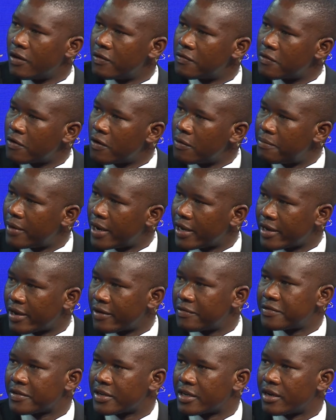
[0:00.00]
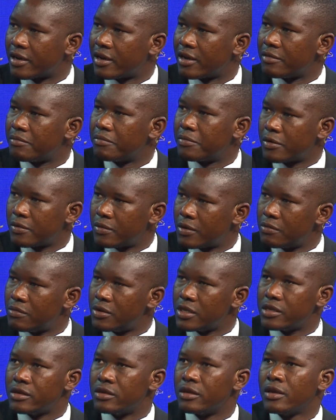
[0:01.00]
of copper in Africa, and
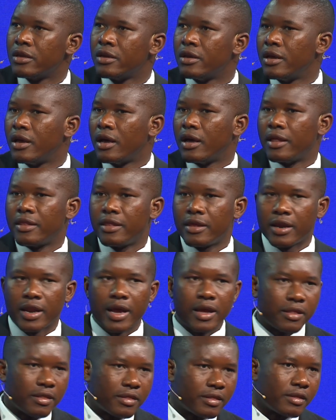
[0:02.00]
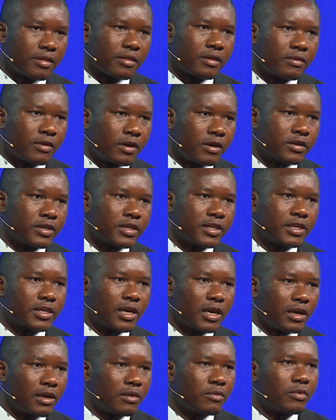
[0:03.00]
probably the 9th in the world,
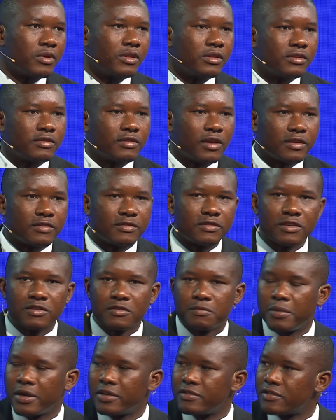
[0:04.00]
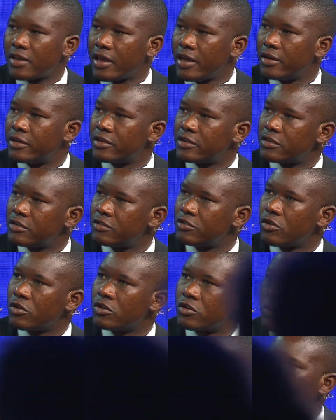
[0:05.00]
with 6%
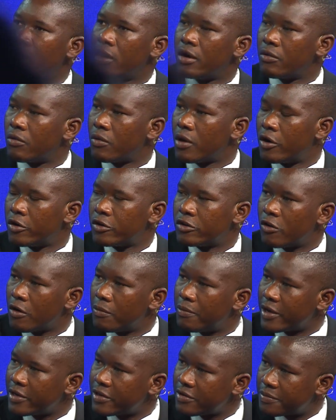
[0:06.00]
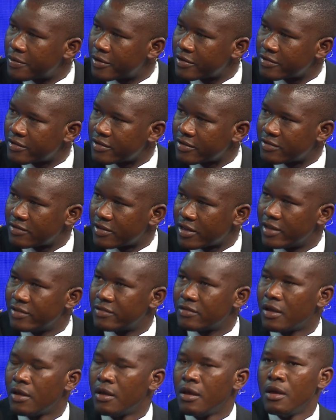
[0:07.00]
total world copper deposits,
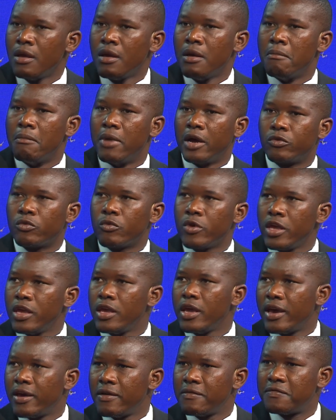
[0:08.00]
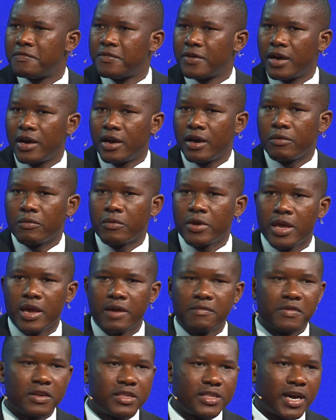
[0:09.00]
yes. But we have
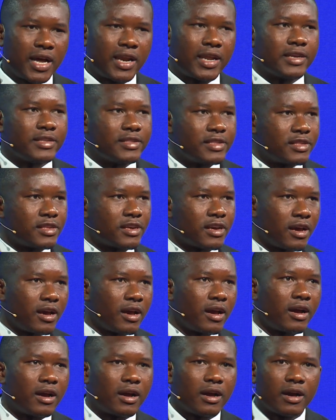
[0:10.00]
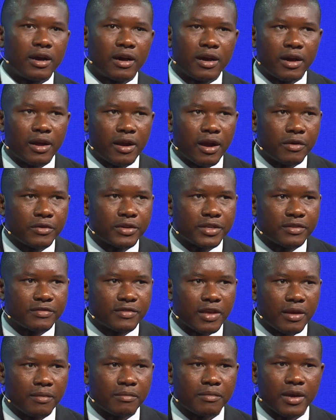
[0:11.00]
a challenge around the
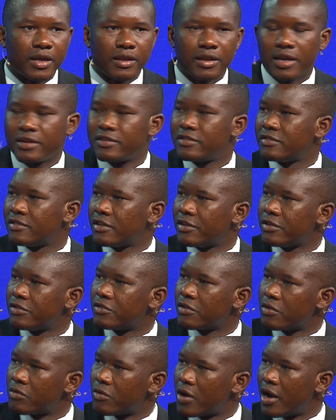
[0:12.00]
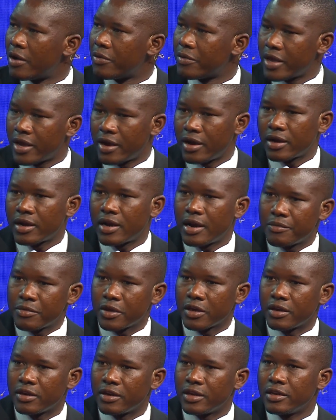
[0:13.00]
same, and that is the reason why we are
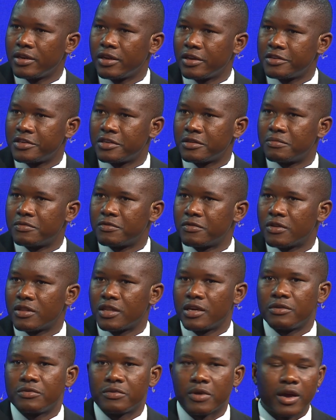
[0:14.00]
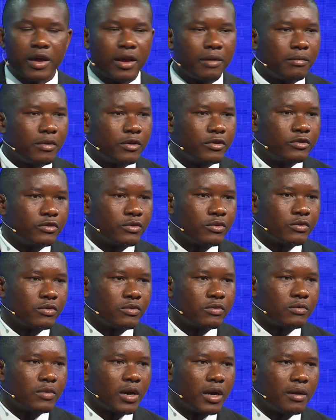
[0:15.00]
coming in leadership, so that we are able
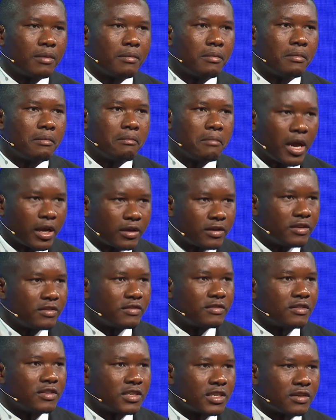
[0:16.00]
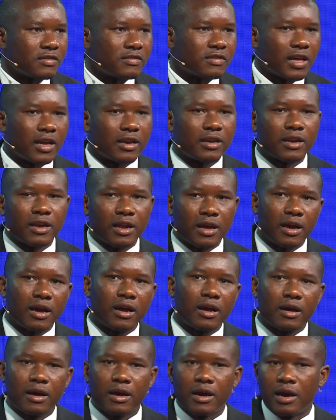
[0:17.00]
to make decisions that
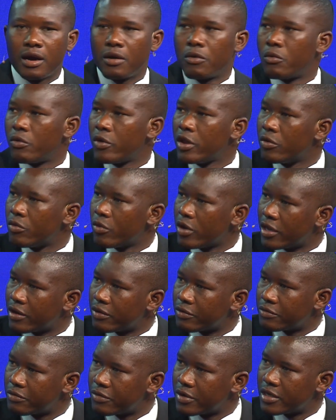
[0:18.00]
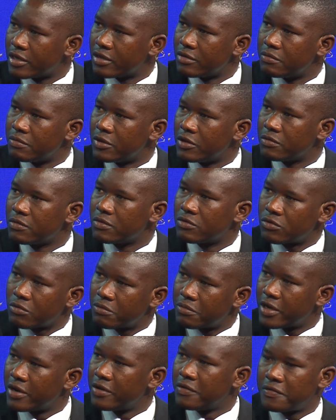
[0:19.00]
are win-win, really, to
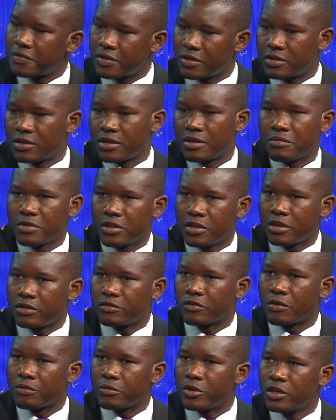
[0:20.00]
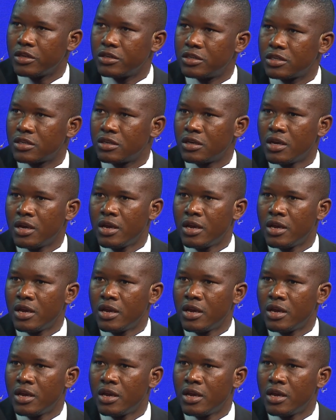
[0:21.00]
benefit the immediate community